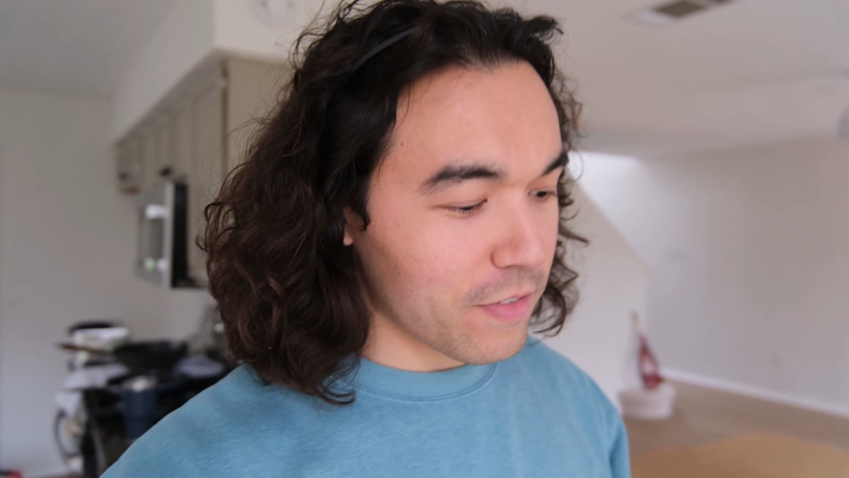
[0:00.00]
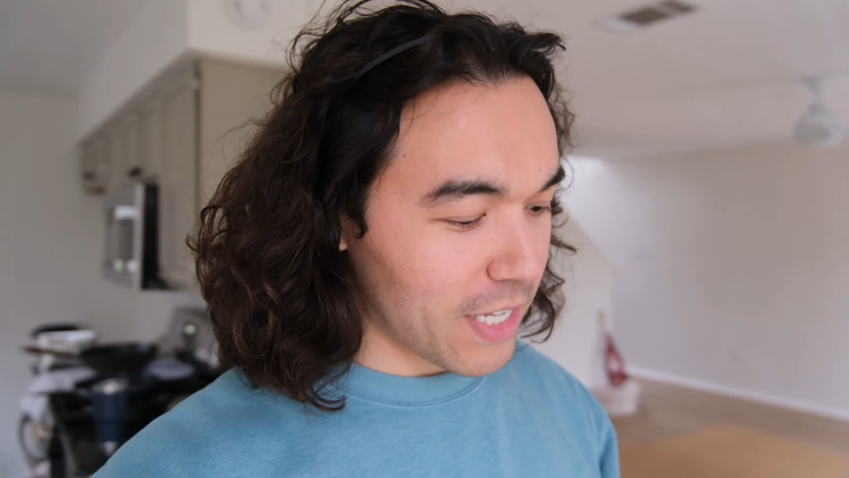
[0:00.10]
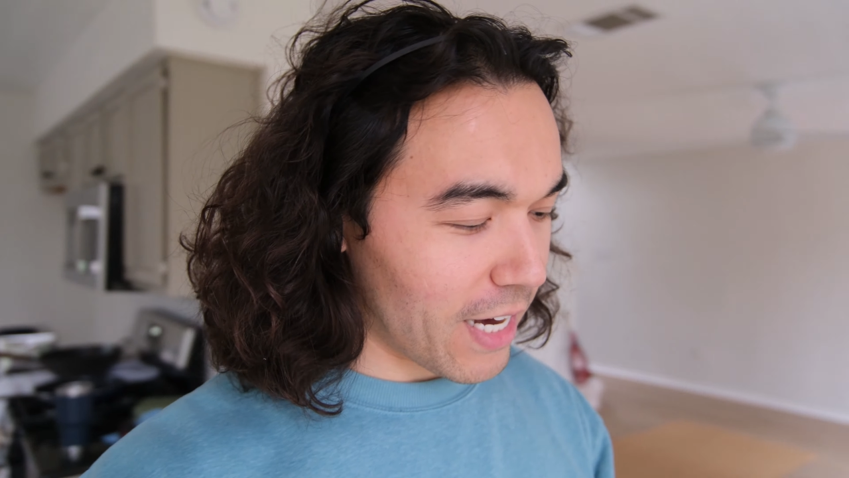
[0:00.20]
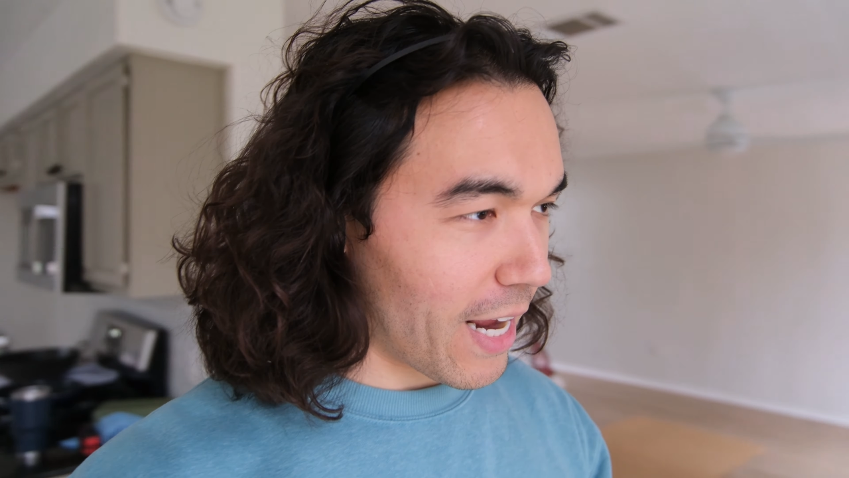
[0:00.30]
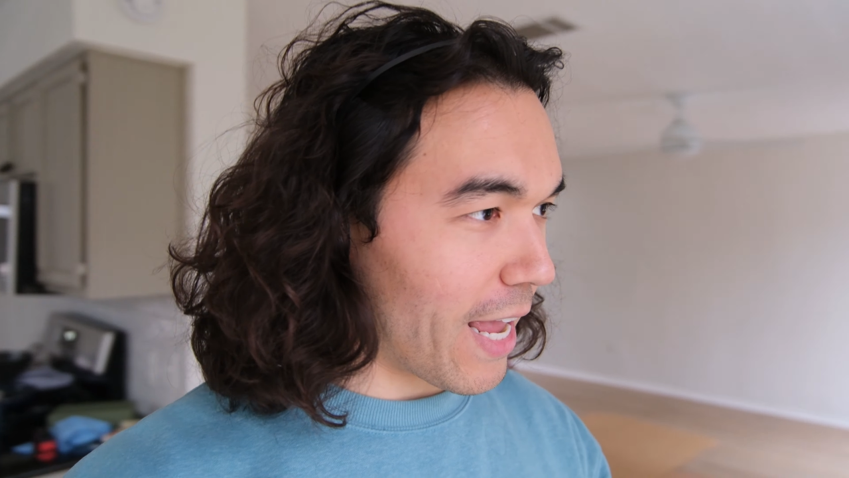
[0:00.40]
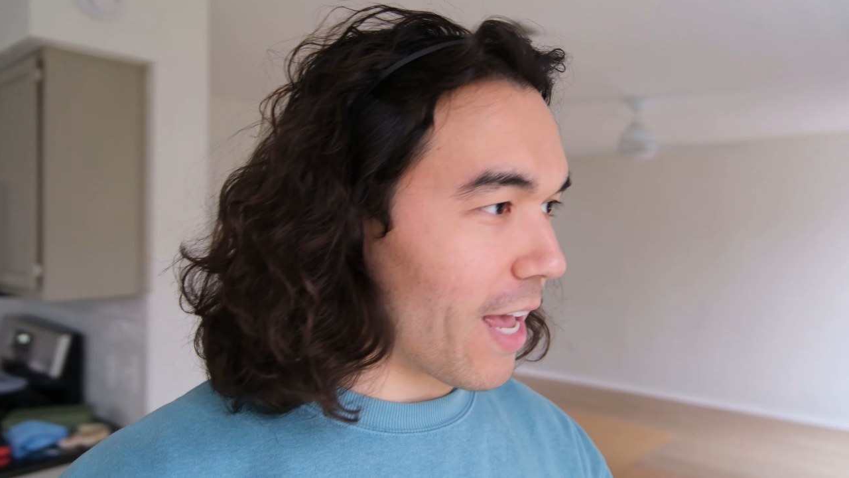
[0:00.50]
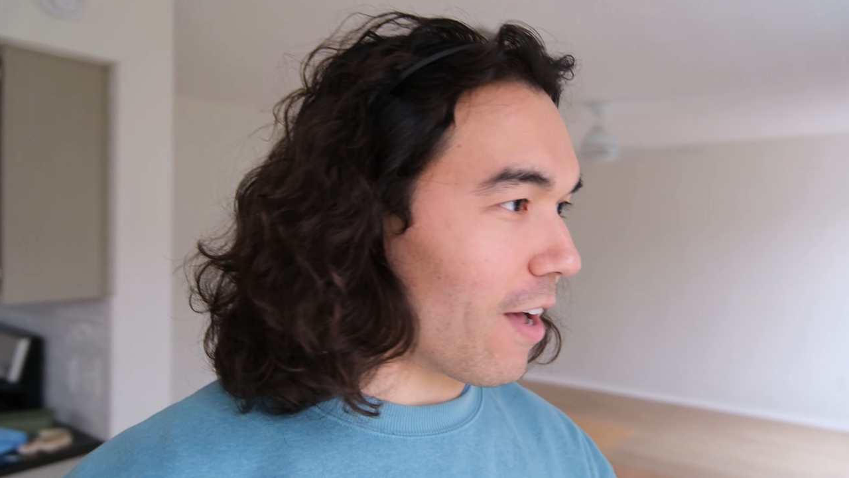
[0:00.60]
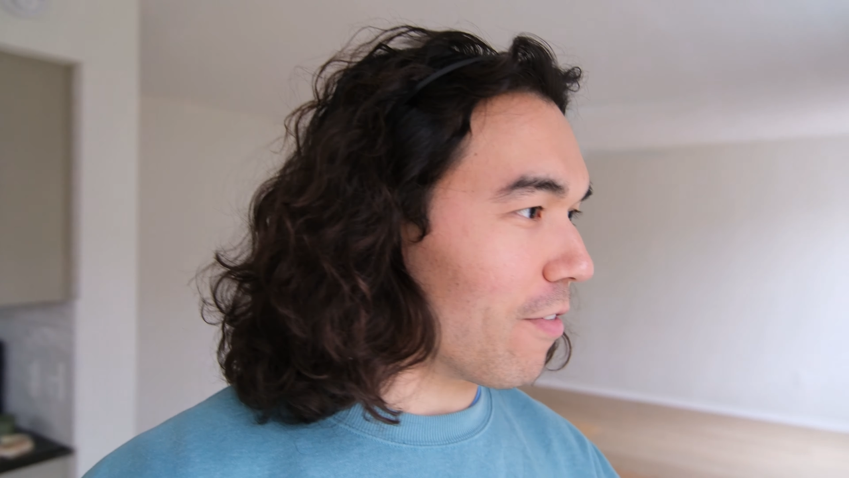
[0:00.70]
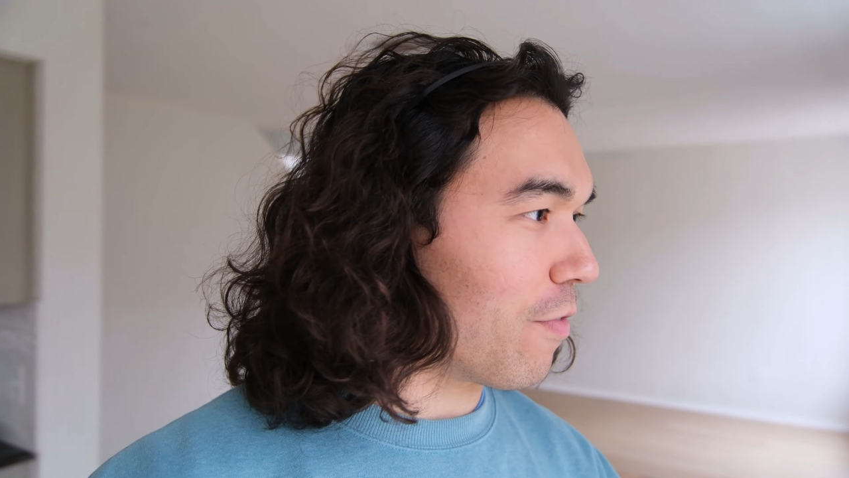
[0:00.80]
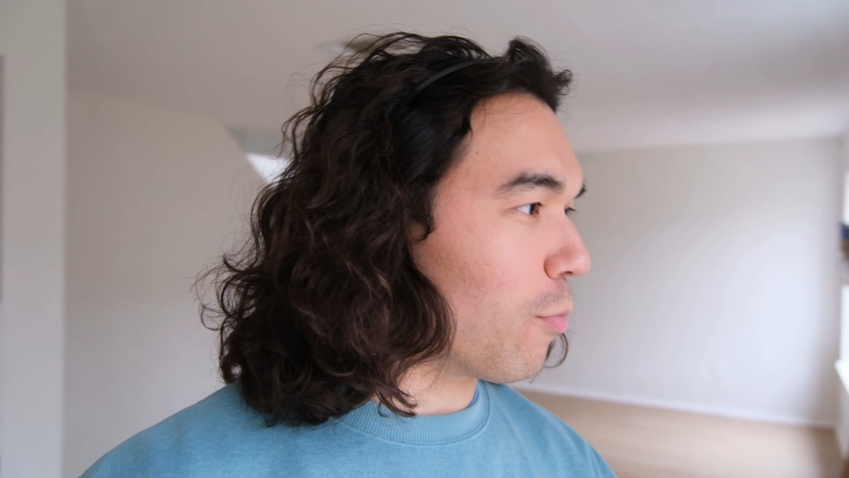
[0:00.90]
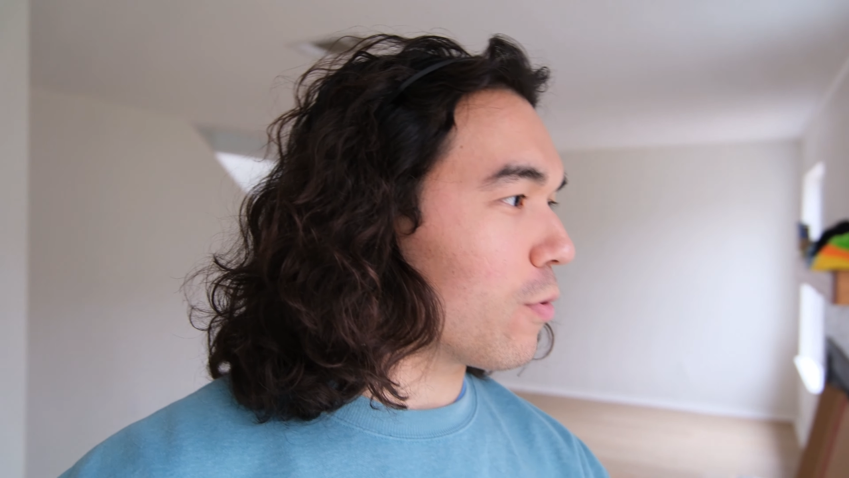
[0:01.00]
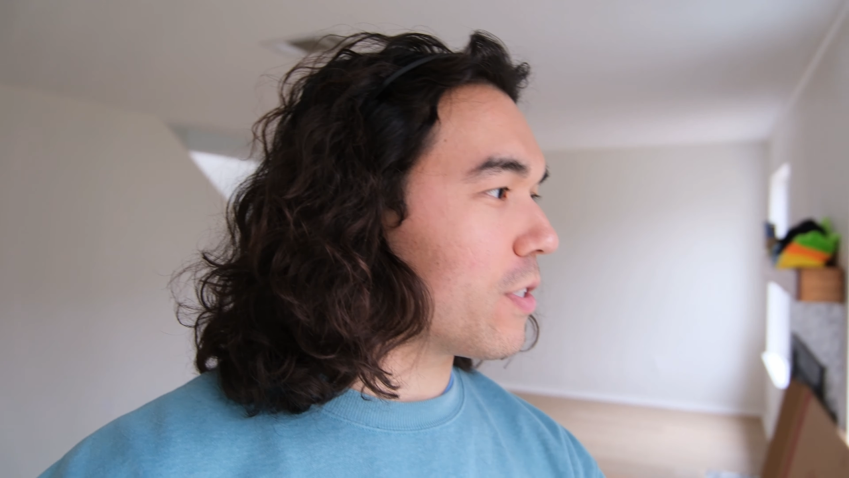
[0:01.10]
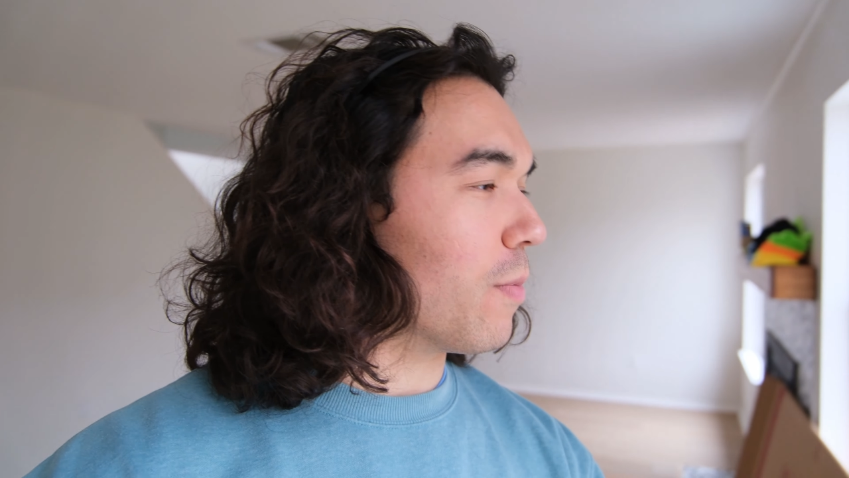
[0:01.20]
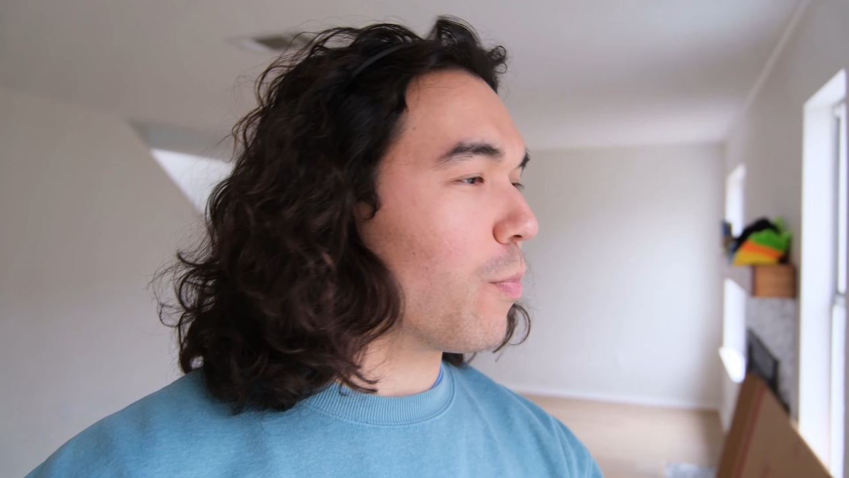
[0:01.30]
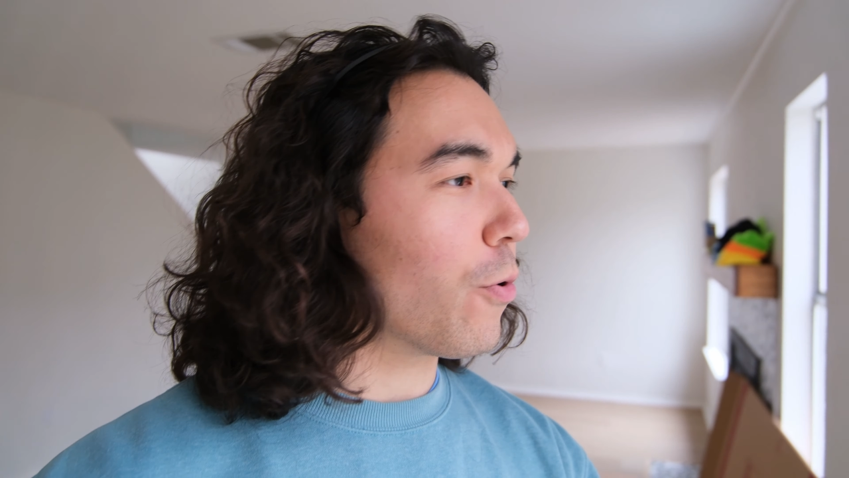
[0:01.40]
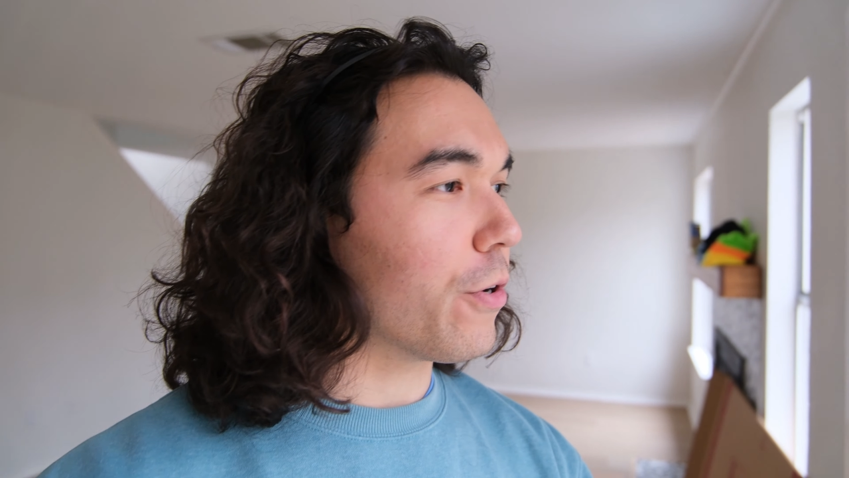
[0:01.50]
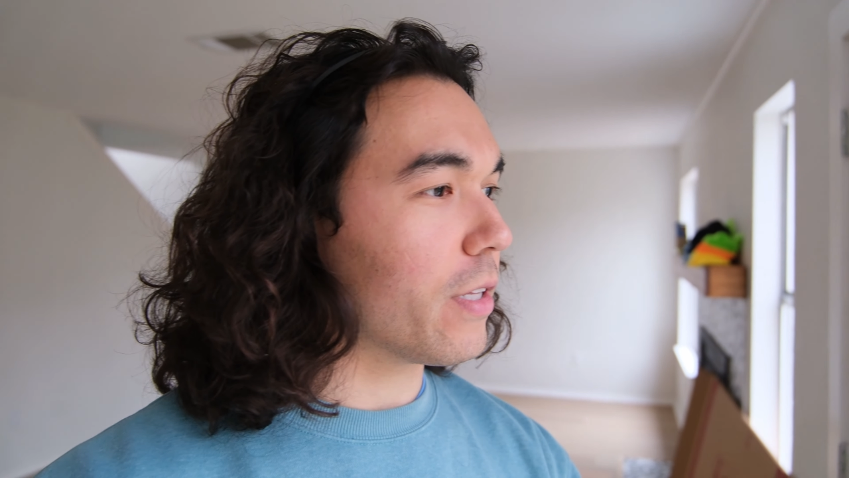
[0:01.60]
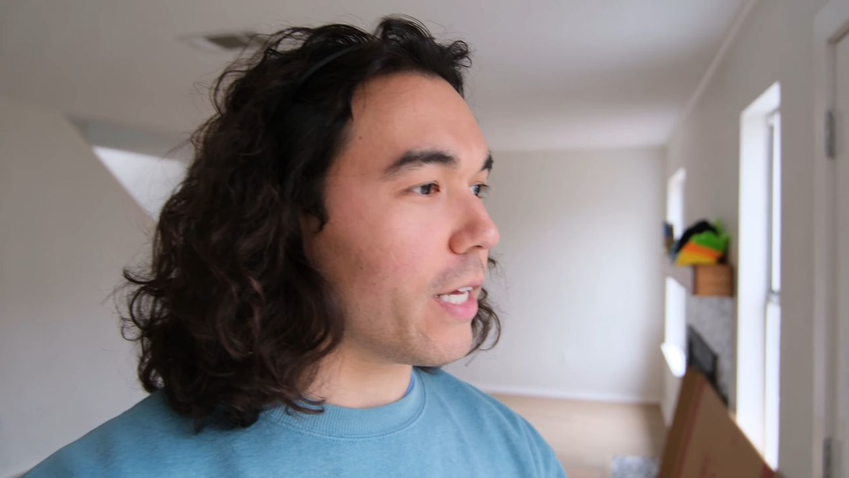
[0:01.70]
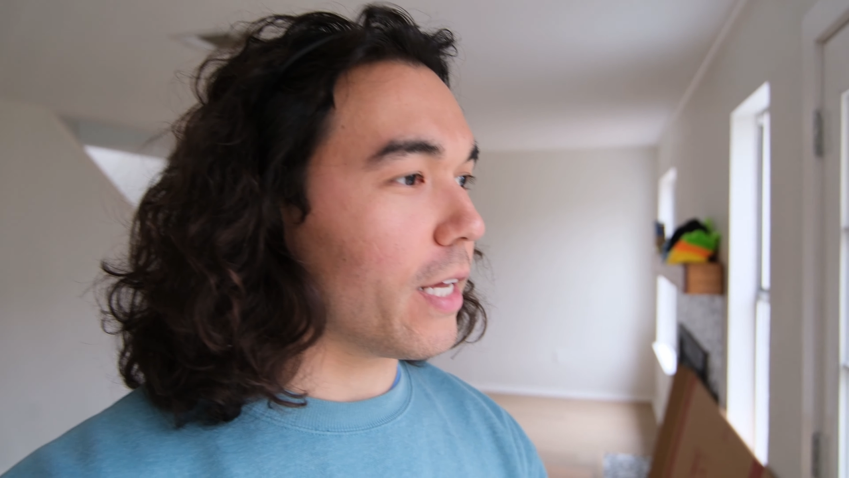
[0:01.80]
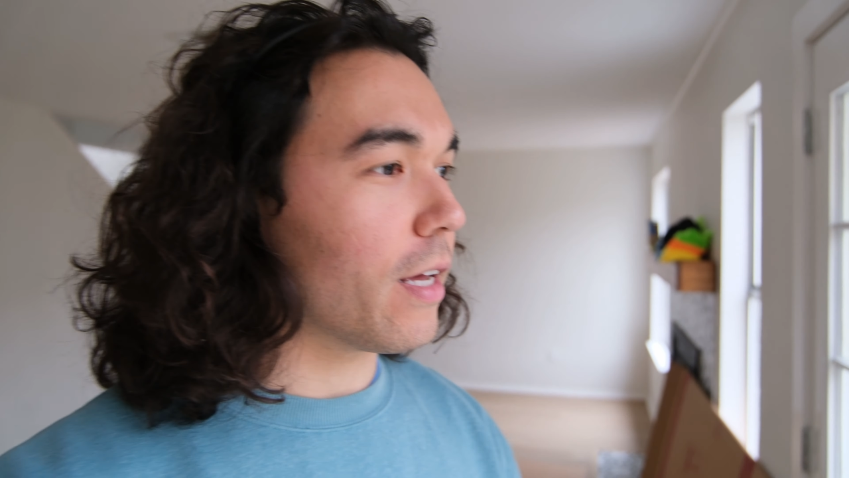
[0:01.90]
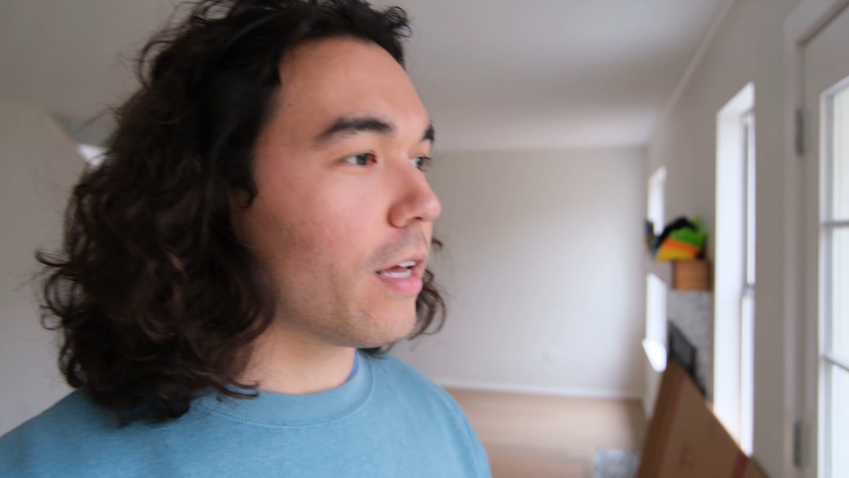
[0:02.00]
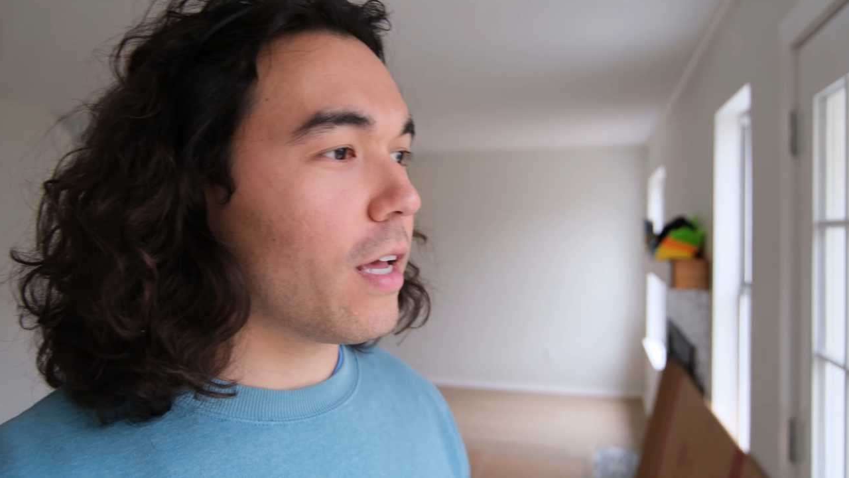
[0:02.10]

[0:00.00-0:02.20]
and I have, most importantly,